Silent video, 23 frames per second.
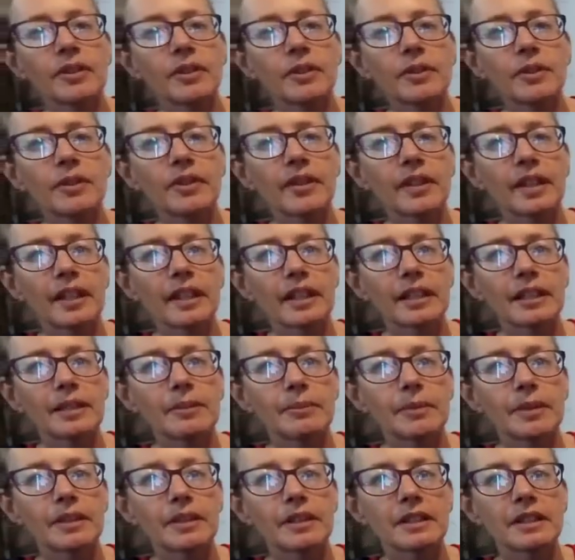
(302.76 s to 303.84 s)
use
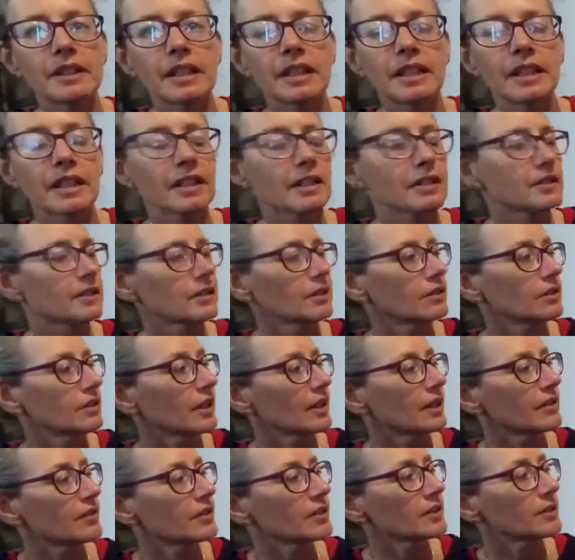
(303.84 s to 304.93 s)
a little
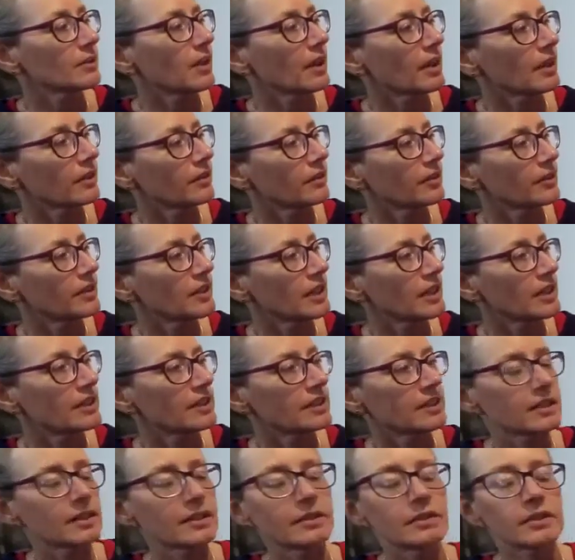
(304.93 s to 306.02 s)
screwdriver as well if you need
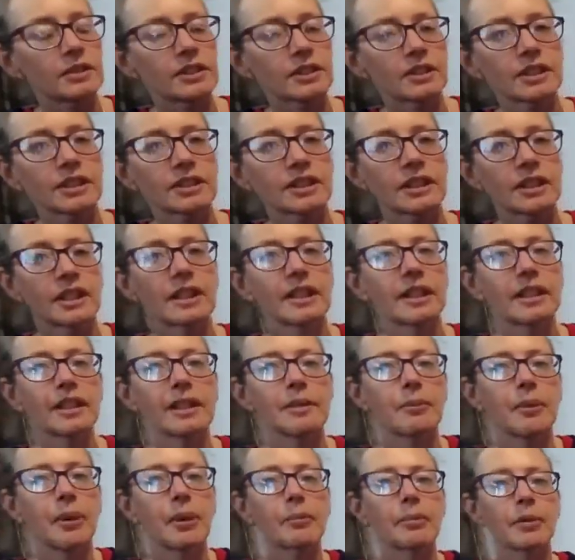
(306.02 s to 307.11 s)
to tighten
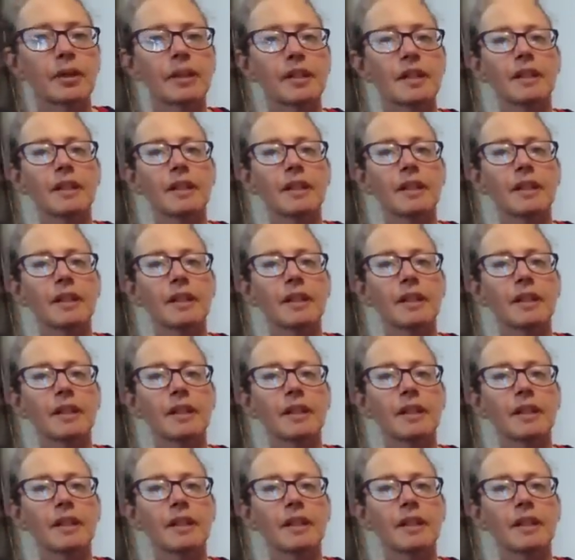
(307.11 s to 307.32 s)
them up.